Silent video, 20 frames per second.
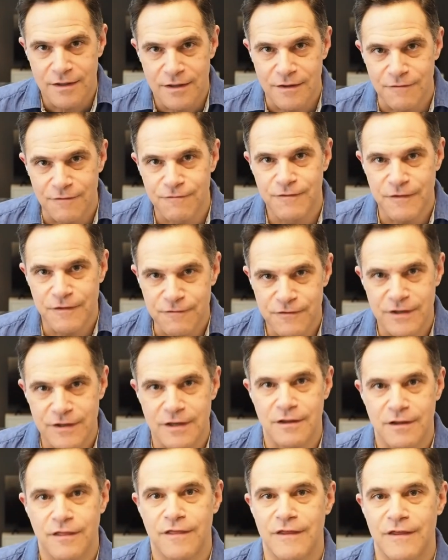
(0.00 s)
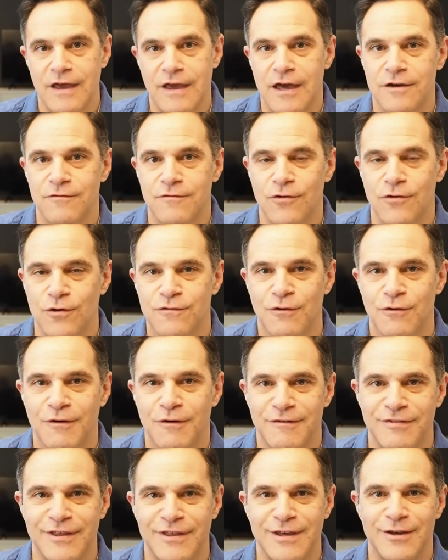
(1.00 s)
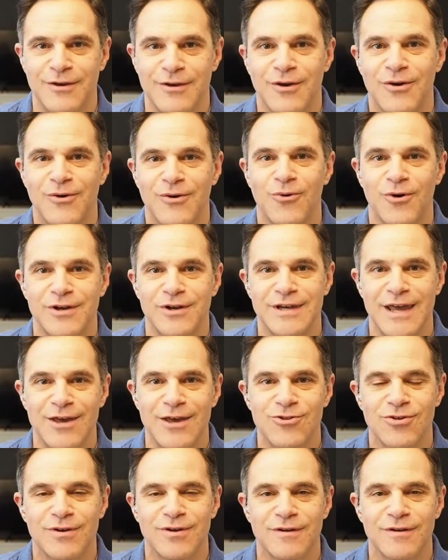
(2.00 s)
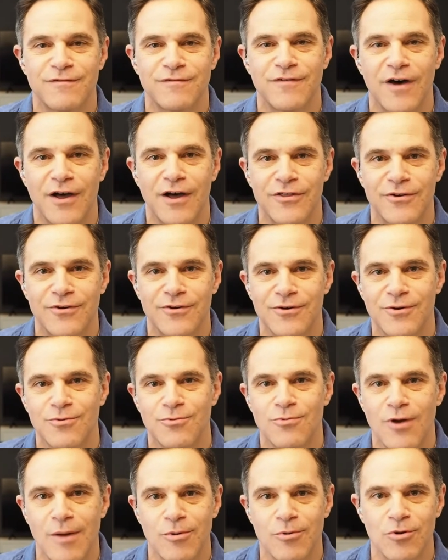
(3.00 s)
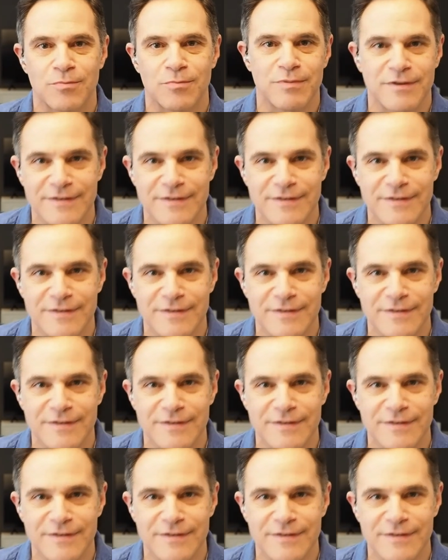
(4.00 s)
the 50th anniversary of the ordination of Father Robert